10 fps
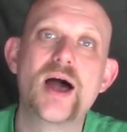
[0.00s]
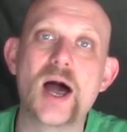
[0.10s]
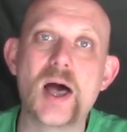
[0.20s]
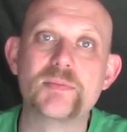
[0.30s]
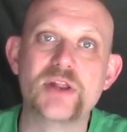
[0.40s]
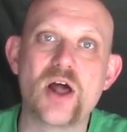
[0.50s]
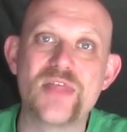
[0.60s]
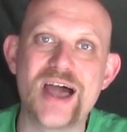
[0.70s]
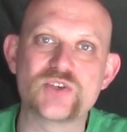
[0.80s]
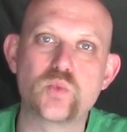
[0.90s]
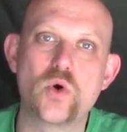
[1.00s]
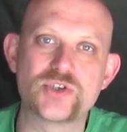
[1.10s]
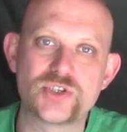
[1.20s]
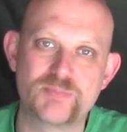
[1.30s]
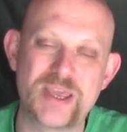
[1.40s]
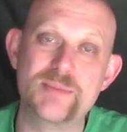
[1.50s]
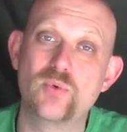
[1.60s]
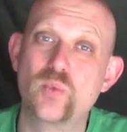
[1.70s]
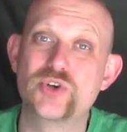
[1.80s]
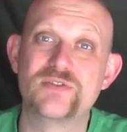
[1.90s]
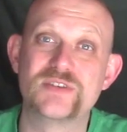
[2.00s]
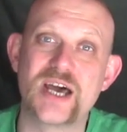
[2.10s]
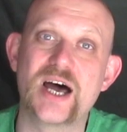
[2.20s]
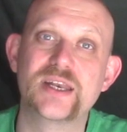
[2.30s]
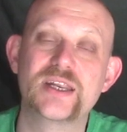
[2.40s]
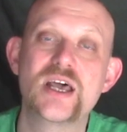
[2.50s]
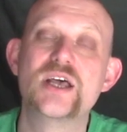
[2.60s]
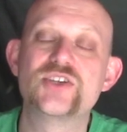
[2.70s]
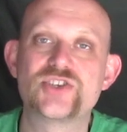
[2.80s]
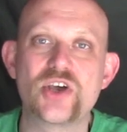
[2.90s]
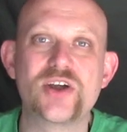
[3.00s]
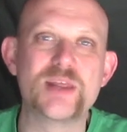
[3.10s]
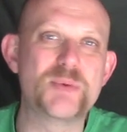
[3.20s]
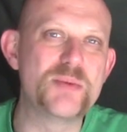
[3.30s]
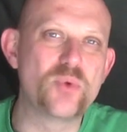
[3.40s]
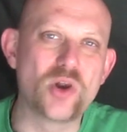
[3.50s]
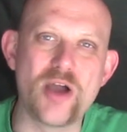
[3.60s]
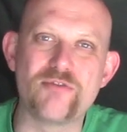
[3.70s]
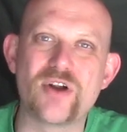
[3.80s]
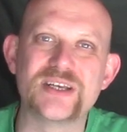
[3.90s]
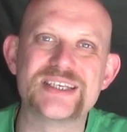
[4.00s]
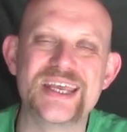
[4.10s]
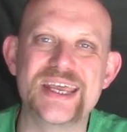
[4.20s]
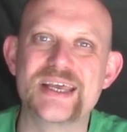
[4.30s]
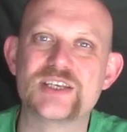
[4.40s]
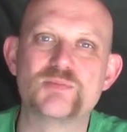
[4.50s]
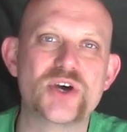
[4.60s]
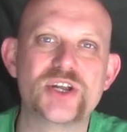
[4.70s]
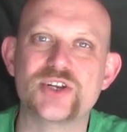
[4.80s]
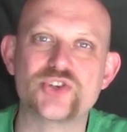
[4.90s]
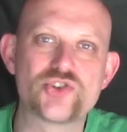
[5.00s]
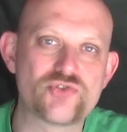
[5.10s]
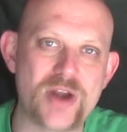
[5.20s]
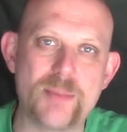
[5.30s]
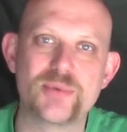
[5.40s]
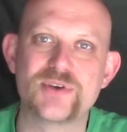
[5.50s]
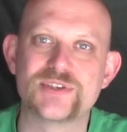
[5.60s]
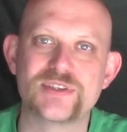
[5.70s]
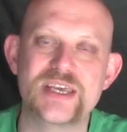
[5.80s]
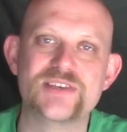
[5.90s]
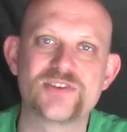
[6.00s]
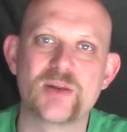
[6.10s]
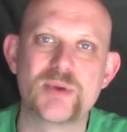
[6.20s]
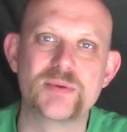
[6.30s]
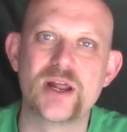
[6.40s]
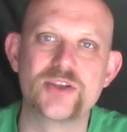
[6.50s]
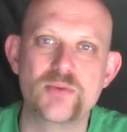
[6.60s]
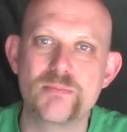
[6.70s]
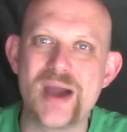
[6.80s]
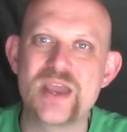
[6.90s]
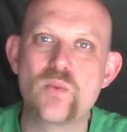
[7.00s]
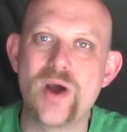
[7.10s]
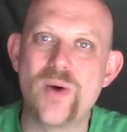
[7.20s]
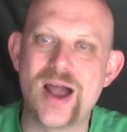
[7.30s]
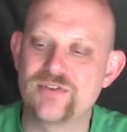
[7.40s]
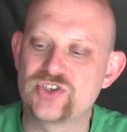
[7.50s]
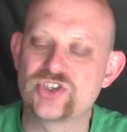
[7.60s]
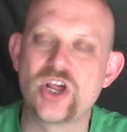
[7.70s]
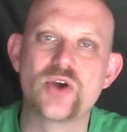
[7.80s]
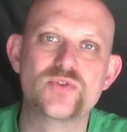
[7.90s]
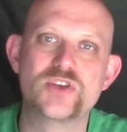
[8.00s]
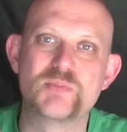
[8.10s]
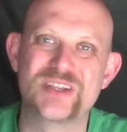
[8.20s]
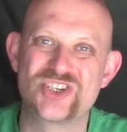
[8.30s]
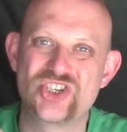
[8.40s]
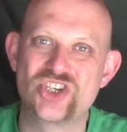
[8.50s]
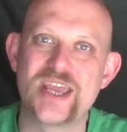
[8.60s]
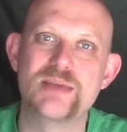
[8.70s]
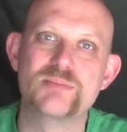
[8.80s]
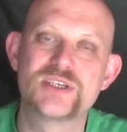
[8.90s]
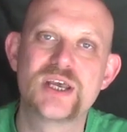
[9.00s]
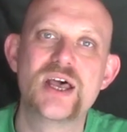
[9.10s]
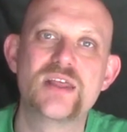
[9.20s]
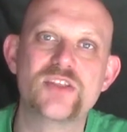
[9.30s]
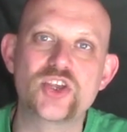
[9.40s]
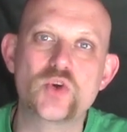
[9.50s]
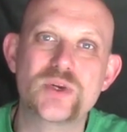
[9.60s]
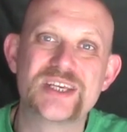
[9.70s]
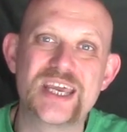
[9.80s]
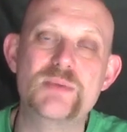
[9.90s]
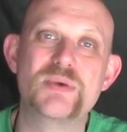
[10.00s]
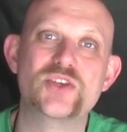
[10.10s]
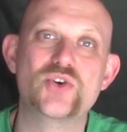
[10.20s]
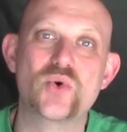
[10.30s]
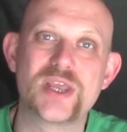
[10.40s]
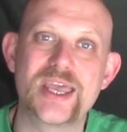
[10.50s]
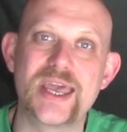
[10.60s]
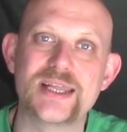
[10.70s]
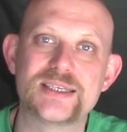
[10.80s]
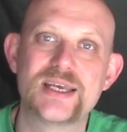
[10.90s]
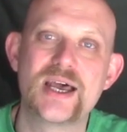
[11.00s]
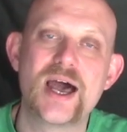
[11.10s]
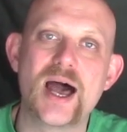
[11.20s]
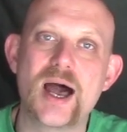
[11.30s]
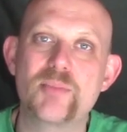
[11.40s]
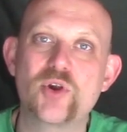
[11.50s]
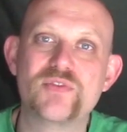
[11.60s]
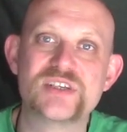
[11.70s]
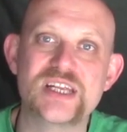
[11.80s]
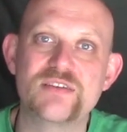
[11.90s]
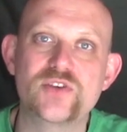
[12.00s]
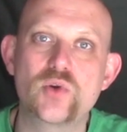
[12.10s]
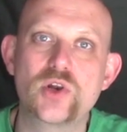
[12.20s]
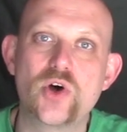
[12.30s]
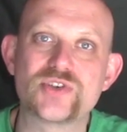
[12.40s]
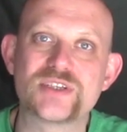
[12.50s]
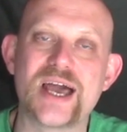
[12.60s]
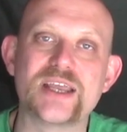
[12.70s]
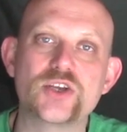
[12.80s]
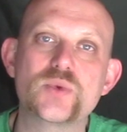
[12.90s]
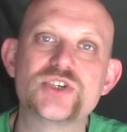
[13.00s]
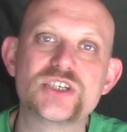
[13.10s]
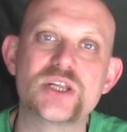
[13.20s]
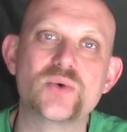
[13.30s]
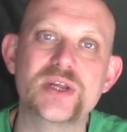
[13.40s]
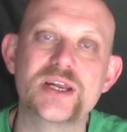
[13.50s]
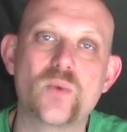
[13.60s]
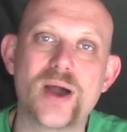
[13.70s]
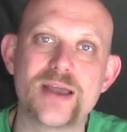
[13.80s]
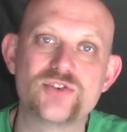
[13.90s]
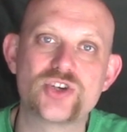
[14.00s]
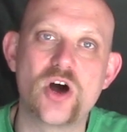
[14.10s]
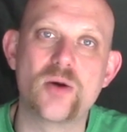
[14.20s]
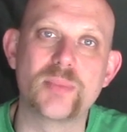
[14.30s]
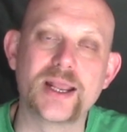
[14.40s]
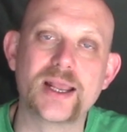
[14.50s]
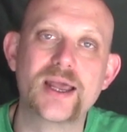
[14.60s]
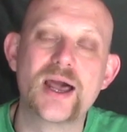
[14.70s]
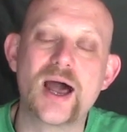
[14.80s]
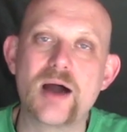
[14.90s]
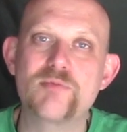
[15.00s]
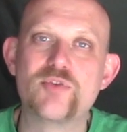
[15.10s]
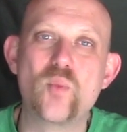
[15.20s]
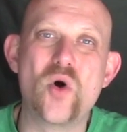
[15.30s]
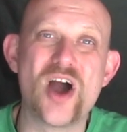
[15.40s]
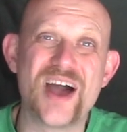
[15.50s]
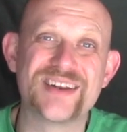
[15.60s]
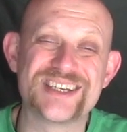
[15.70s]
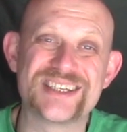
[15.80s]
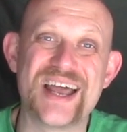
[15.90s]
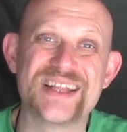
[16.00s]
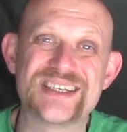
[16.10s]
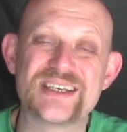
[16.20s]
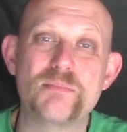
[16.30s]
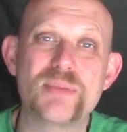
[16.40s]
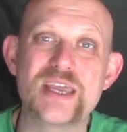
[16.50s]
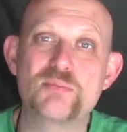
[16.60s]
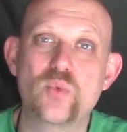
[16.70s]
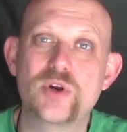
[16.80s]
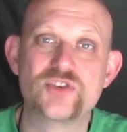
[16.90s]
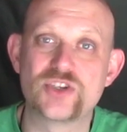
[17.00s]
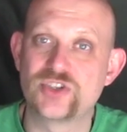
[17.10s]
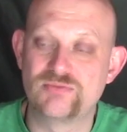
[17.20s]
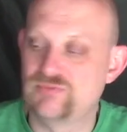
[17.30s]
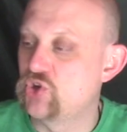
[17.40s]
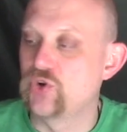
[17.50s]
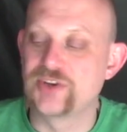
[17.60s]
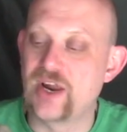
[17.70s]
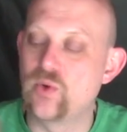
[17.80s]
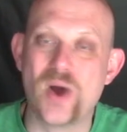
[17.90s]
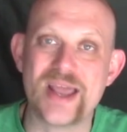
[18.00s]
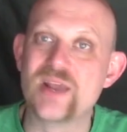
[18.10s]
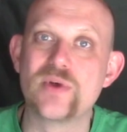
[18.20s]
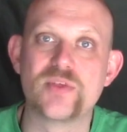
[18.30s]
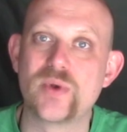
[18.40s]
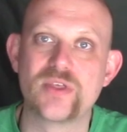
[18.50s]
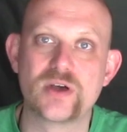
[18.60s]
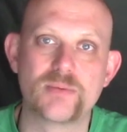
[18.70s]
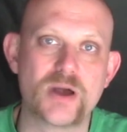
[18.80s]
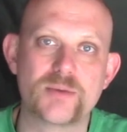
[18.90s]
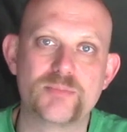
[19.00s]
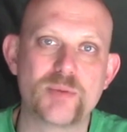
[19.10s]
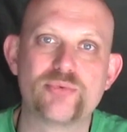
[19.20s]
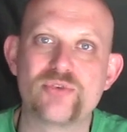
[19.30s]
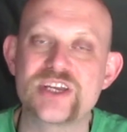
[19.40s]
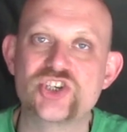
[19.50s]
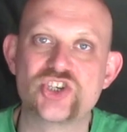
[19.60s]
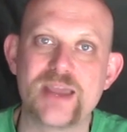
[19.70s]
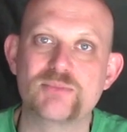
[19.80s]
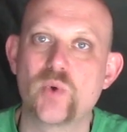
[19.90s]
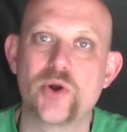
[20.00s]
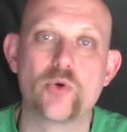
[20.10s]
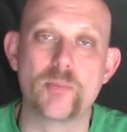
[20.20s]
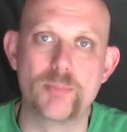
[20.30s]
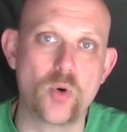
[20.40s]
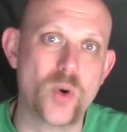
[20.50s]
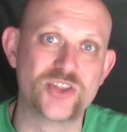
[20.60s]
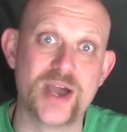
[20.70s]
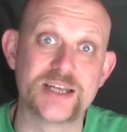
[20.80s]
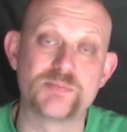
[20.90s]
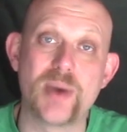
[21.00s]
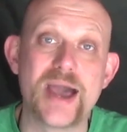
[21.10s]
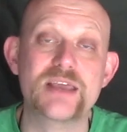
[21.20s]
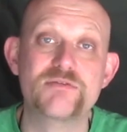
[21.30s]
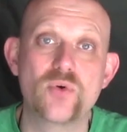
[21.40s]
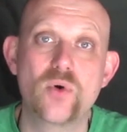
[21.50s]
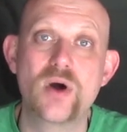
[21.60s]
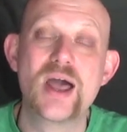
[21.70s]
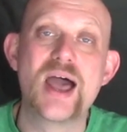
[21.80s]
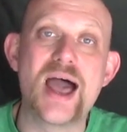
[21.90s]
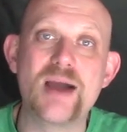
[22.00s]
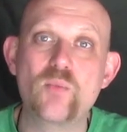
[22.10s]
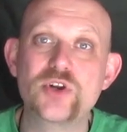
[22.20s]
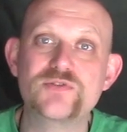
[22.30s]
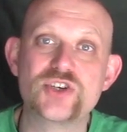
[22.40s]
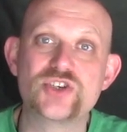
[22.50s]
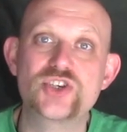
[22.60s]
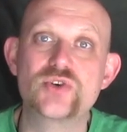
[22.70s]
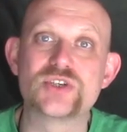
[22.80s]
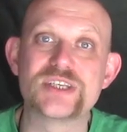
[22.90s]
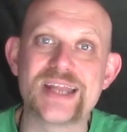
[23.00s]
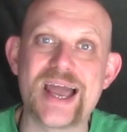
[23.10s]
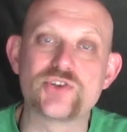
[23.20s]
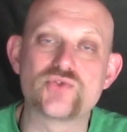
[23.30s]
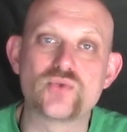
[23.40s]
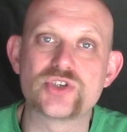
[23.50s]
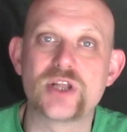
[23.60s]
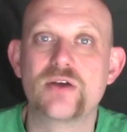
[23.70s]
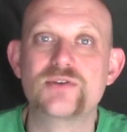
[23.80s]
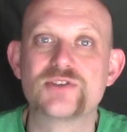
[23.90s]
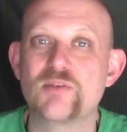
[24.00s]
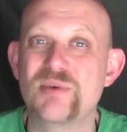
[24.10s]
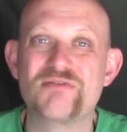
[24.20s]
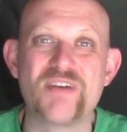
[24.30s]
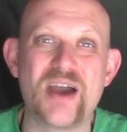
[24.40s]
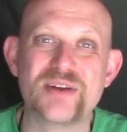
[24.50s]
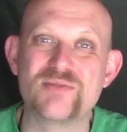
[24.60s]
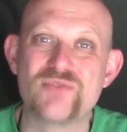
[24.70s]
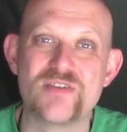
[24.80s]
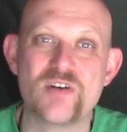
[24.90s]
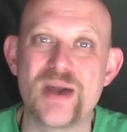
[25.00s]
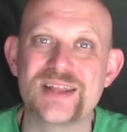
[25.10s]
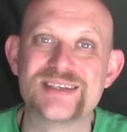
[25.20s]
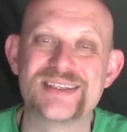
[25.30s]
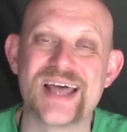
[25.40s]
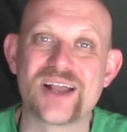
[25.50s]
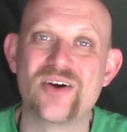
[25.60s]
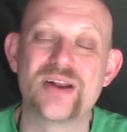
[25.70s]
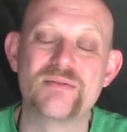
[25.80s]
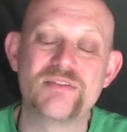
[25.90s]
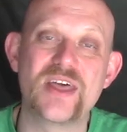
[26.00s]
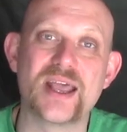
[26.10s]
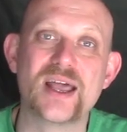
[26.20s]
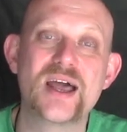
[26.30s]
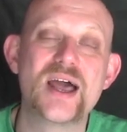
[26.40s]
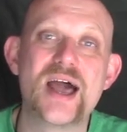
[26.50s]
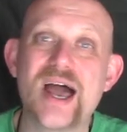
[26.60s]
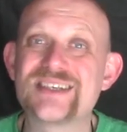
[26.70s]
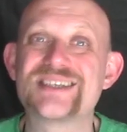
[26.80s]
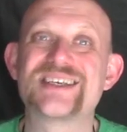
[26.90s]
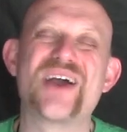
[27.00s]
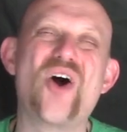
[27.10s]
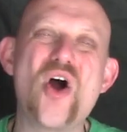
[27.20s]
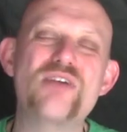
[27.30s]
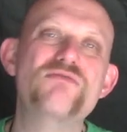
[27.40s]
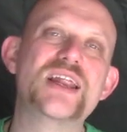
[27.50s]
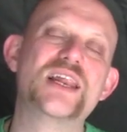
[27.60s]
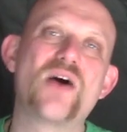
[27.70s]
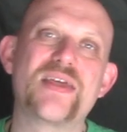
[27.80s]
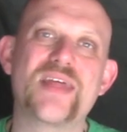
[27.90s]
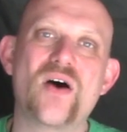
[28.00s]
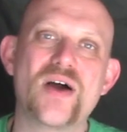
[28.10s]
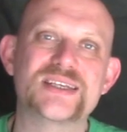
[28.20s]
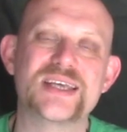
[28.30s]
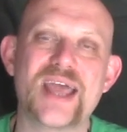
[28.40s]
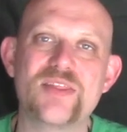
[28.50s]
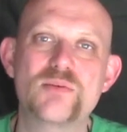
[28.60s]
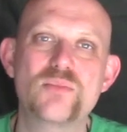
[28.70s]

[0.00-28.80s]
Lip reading: You know, that's what people would have done. Certainly people like frontiersmen and trappers and these kind of people, you know, you may well have a stone that's been shaped that you would keep in your kit, but obviously if you lost that, you would still need a way of sharpening. From what I understand, some people would have just done away with a pre-shaped one or one you had to pay for, and would have just used natural stones that have been found in riverbeds and that kind of thing. As I say, I really like that idea, and the